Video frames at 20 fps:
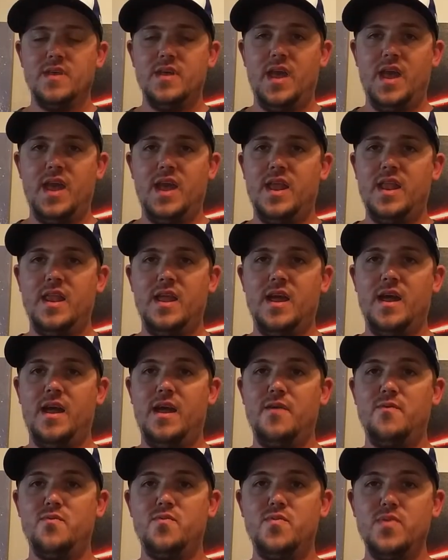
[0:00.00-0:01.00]
And
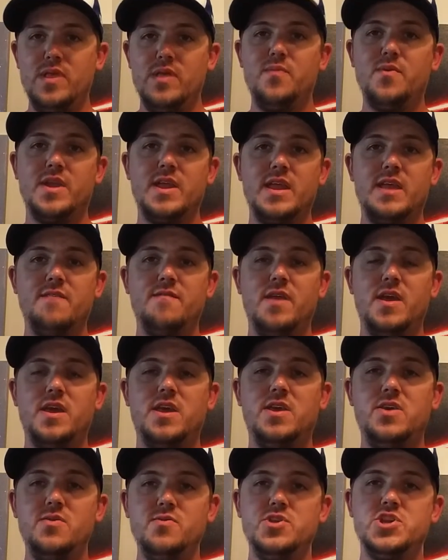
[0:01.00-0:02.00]
I really want to give a
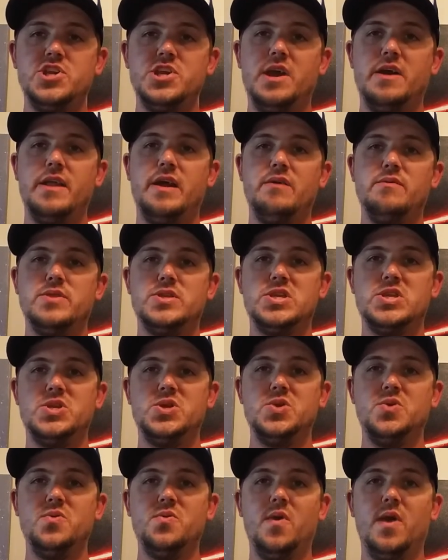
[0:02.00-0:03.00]
huge shout out
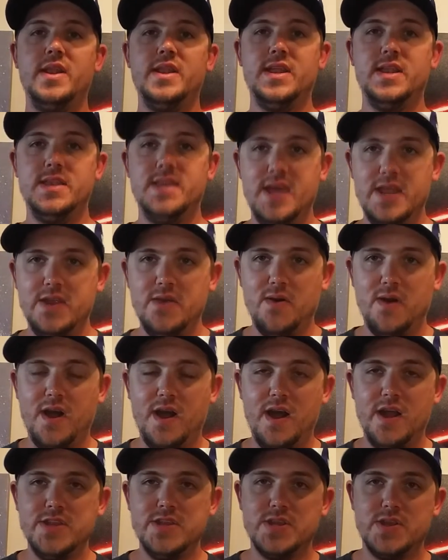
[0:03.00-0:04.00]
to Nintendo
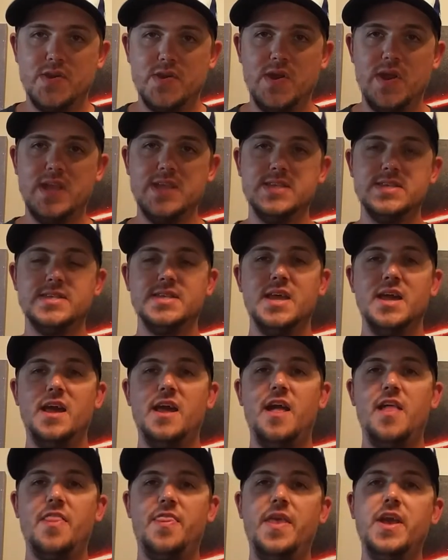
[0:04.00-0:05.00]
Hodge, Chris.
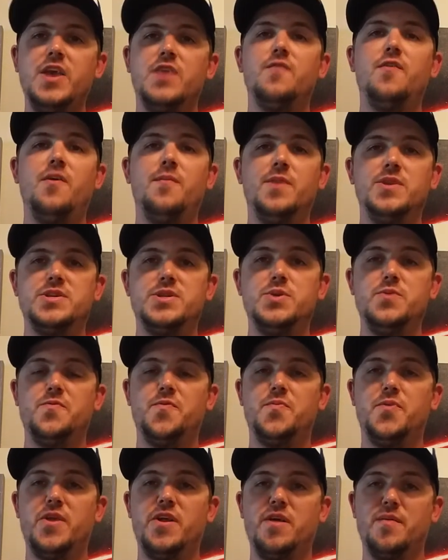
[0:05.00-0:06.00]
Thank you very much, dude,
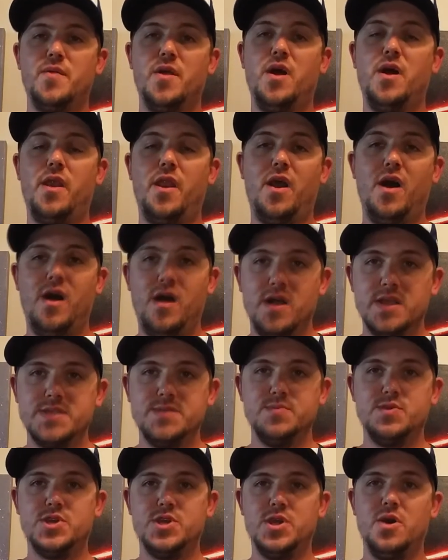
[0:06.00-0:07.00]
for putting on an
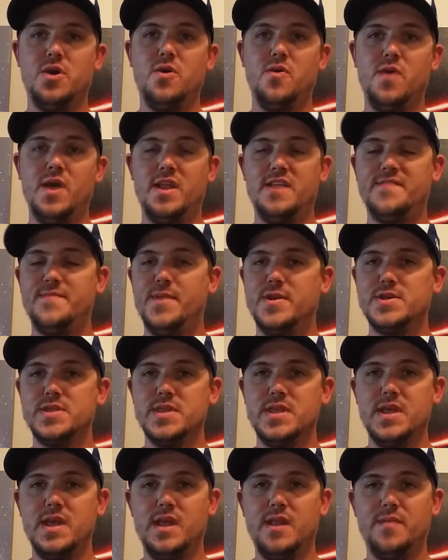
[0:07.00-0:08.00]
awesome show, and
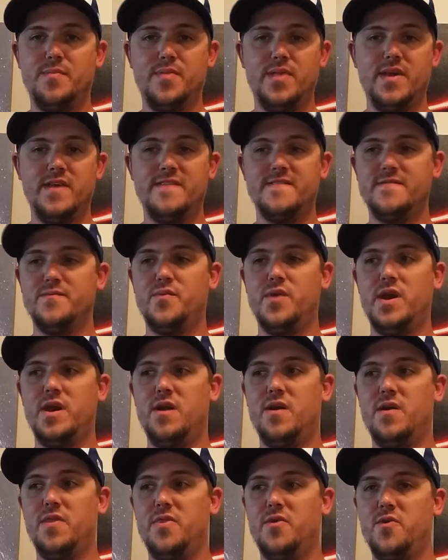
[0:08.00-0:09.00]
especially in a place
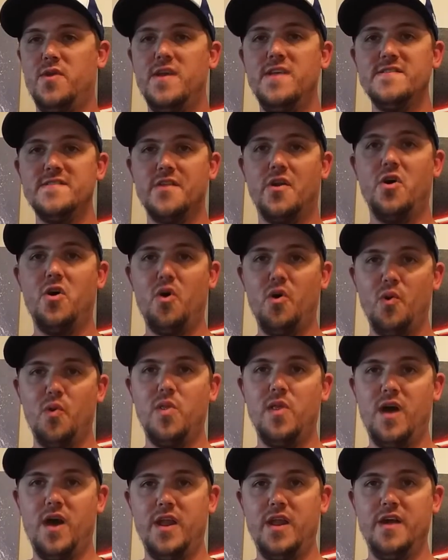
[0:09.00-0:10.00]
where there isn't a whole
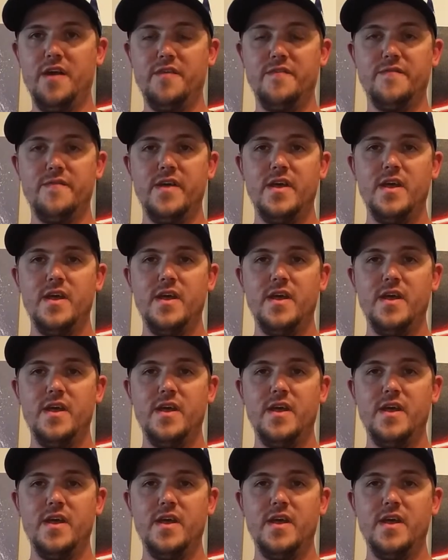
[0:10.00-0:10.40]
lot of